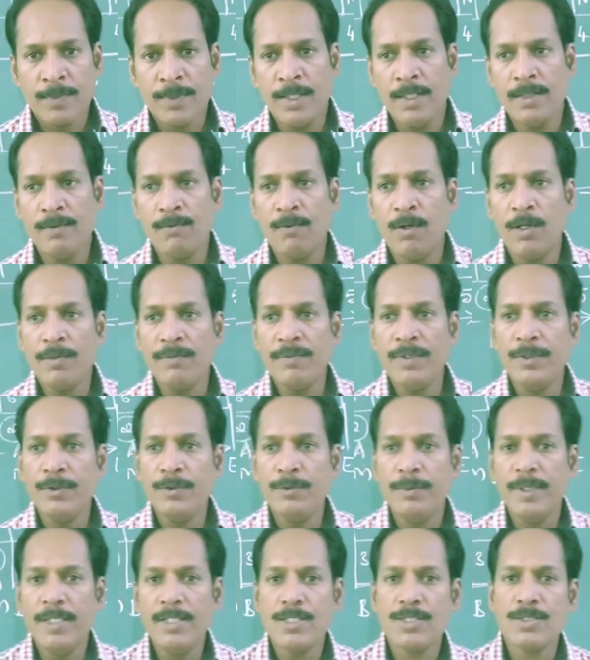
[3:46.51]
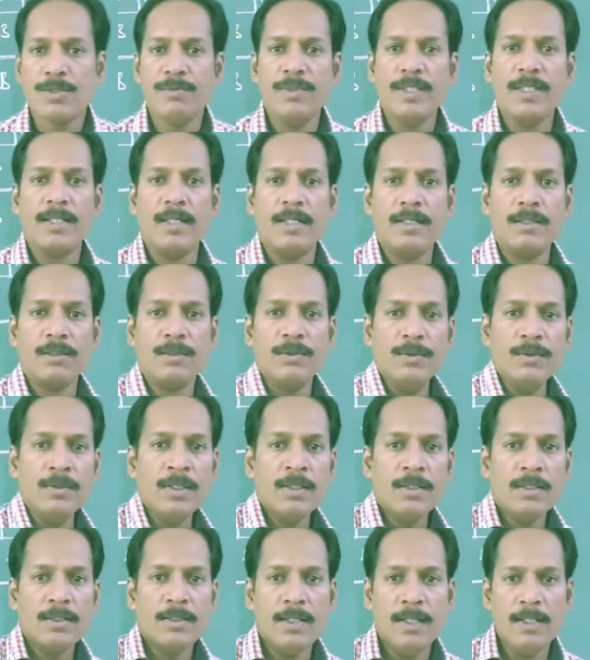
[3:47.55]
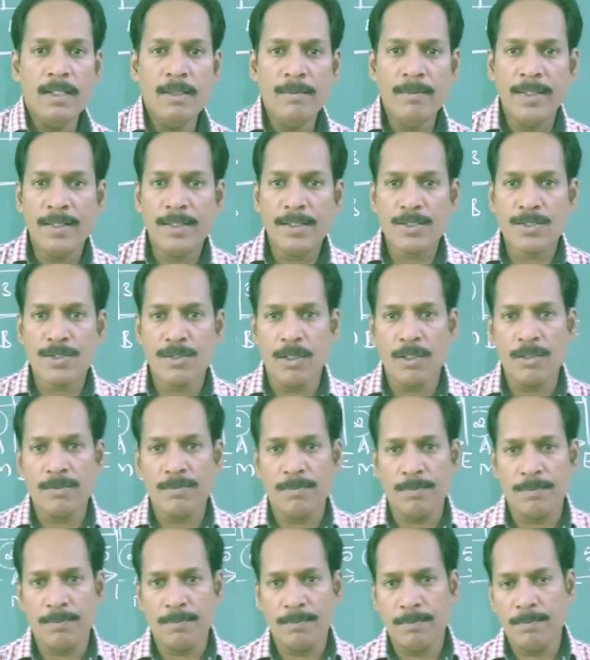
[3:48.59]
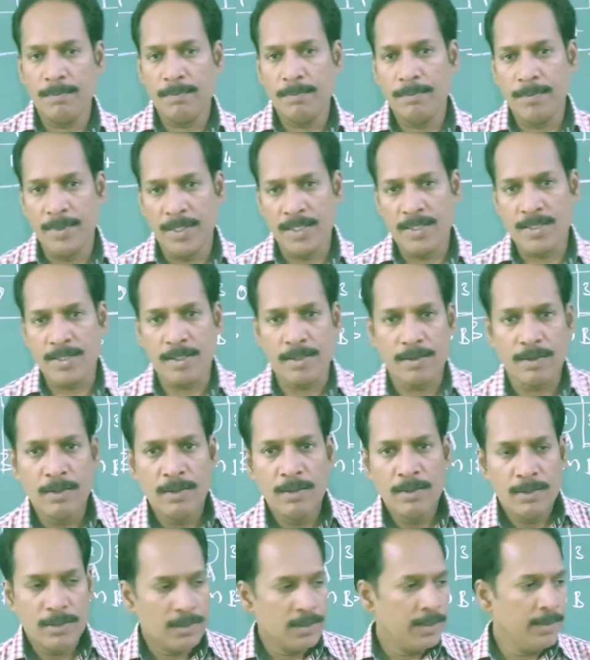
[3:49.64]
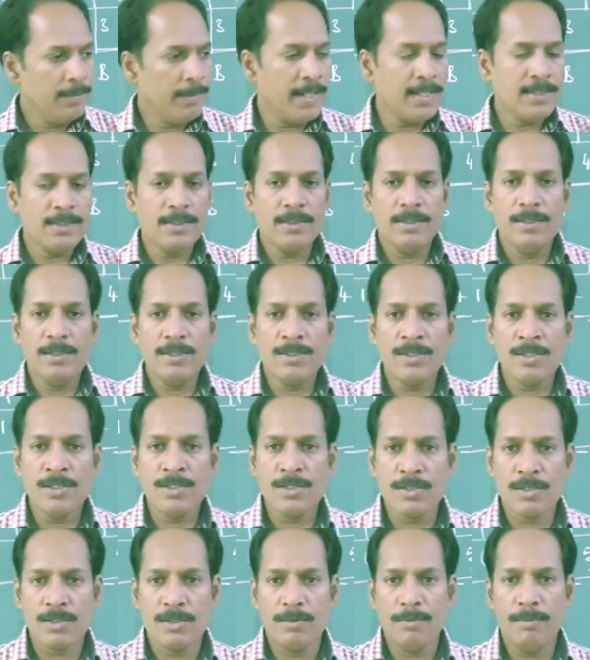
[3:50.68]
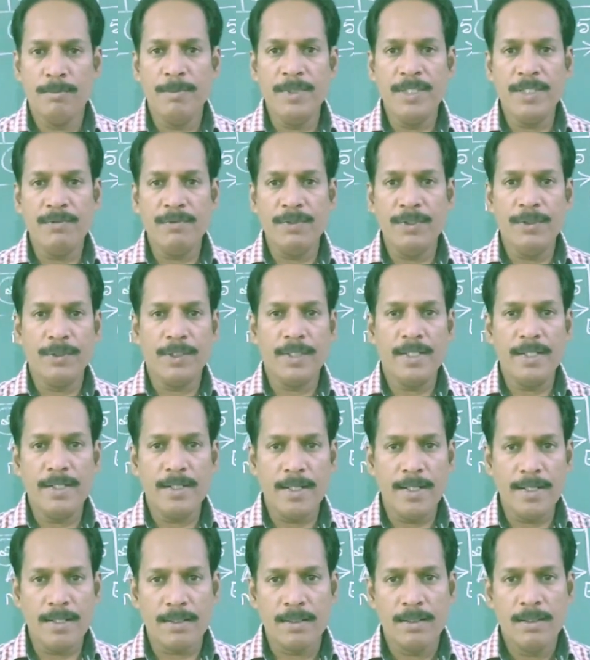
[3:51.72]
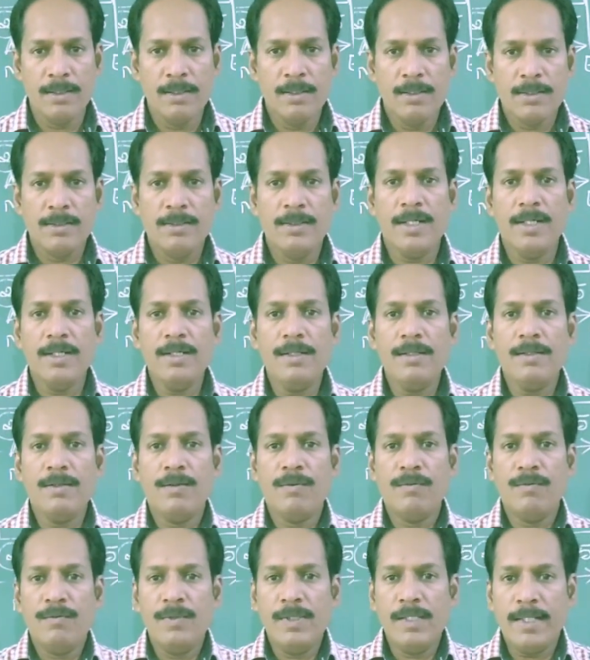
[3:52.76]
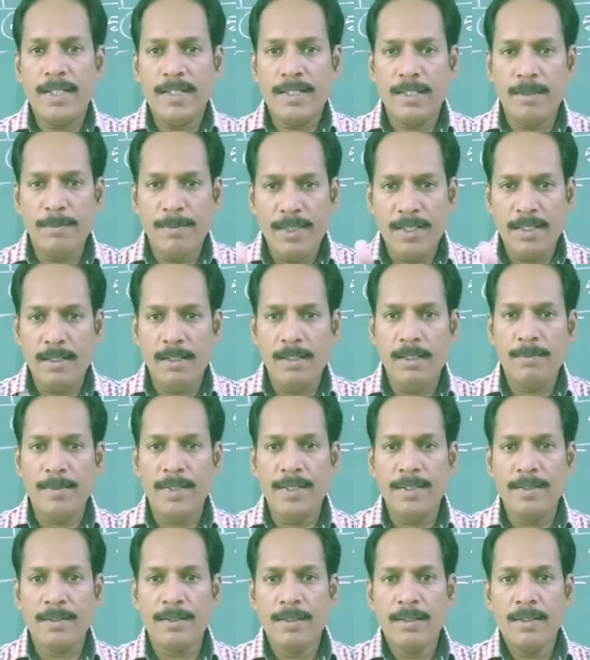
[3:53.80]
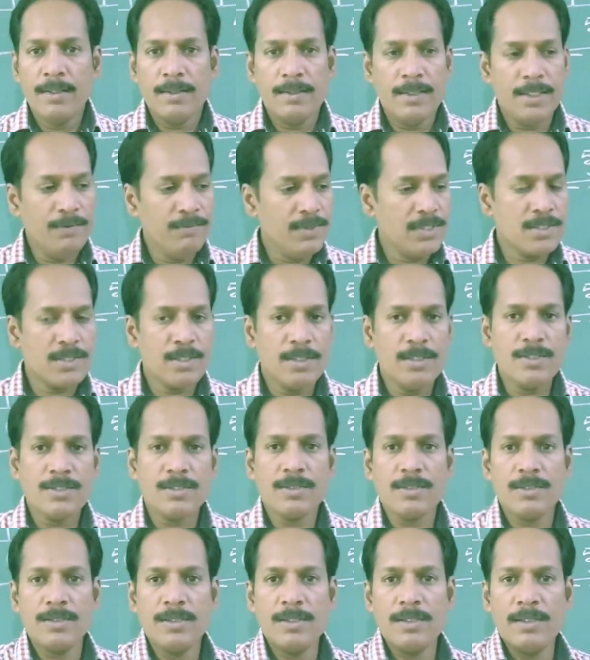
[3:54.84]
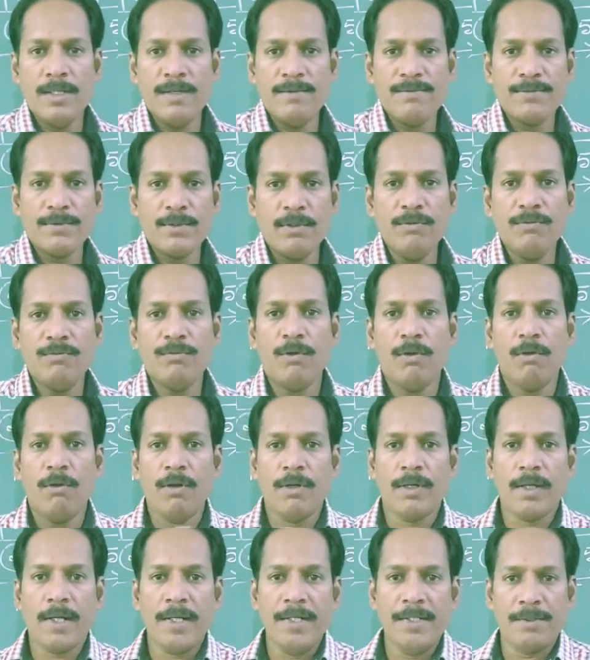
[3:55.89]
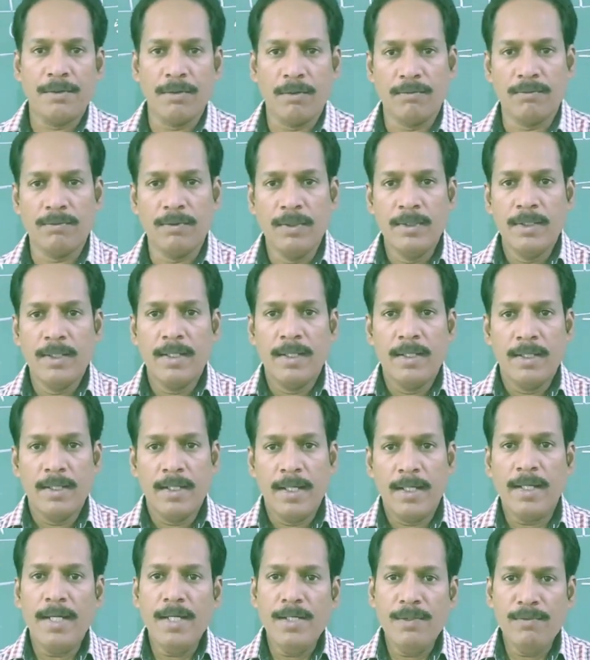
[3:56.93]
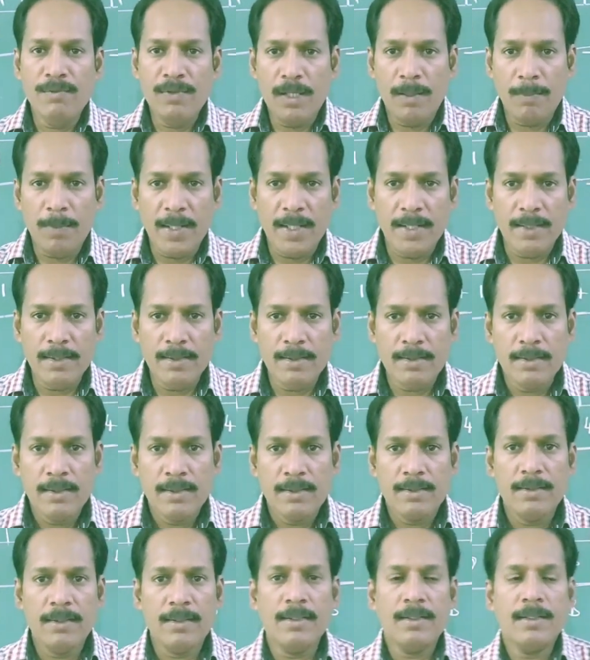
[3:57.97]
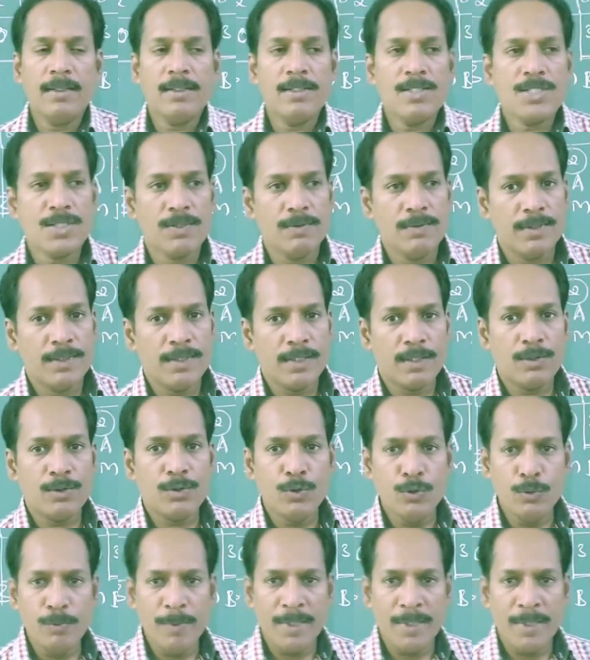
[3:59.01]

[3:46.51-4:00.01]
Then what we do means we conclude the element is not present. Imagine this is between you can take, then we'll get the middle element. Then we search the left half or right half. Again we apply the recursive. There are two